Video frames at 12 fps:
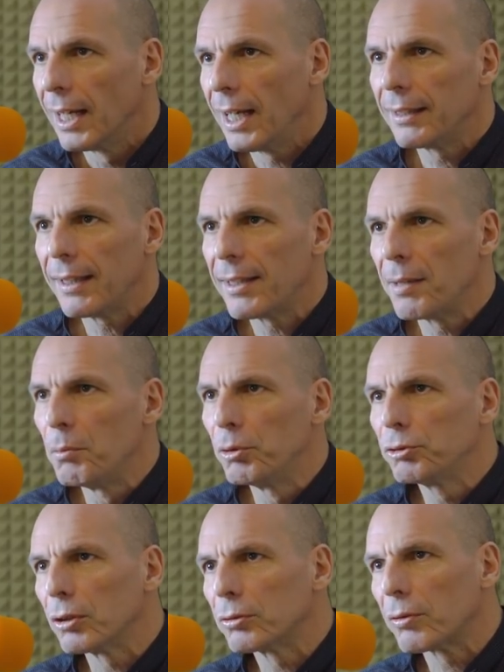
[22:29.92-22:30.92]
And then they
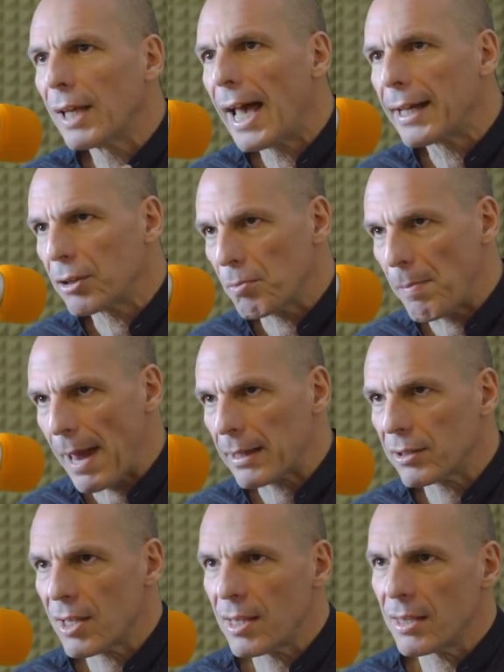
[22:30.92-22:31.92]
moved on to the Irish
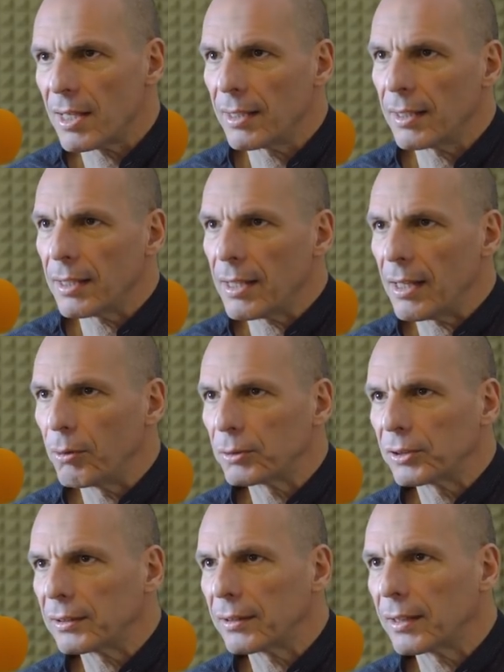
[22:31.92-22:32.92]
banks, and then they
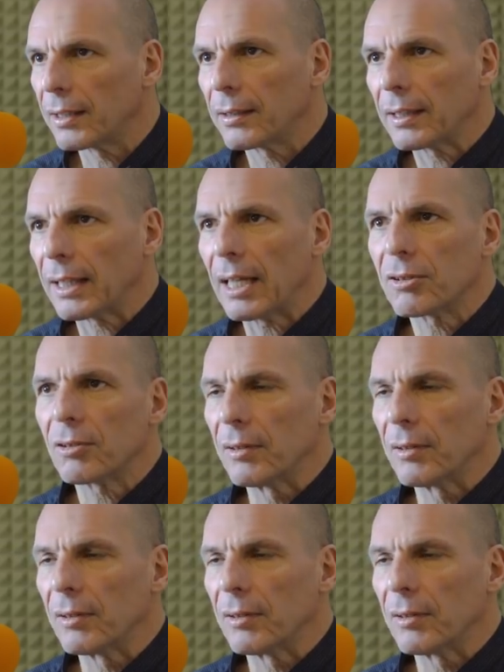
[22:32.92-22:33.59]
looked at the case.